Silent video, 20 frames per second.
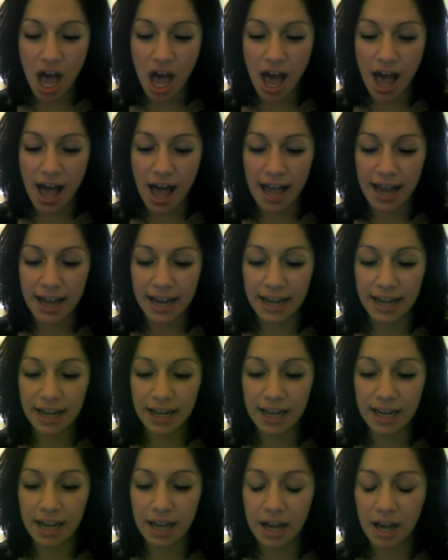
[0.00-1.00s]

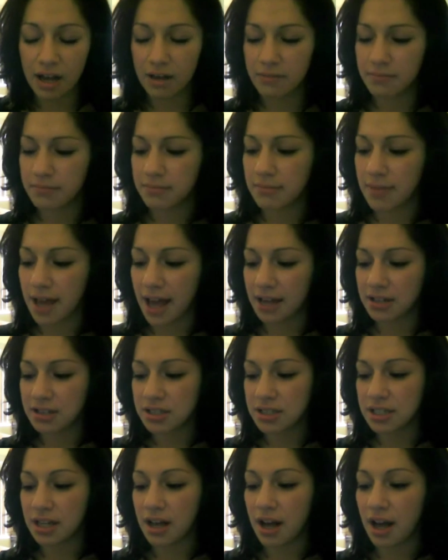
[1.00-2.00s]
I um,
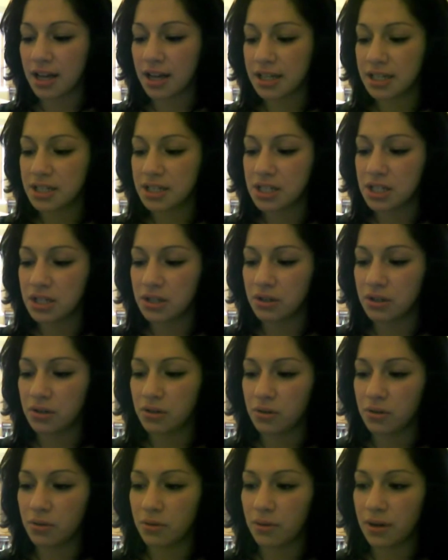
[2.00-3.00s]
actually got
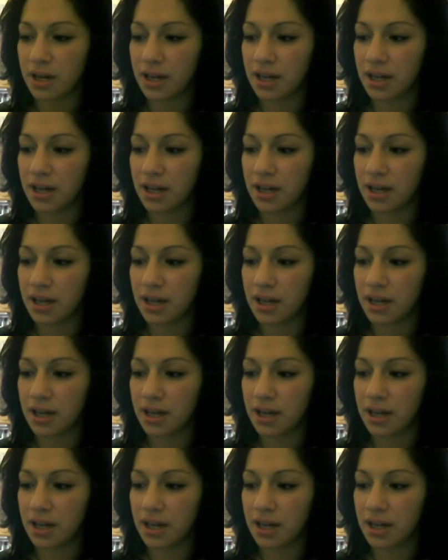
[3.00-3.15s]
into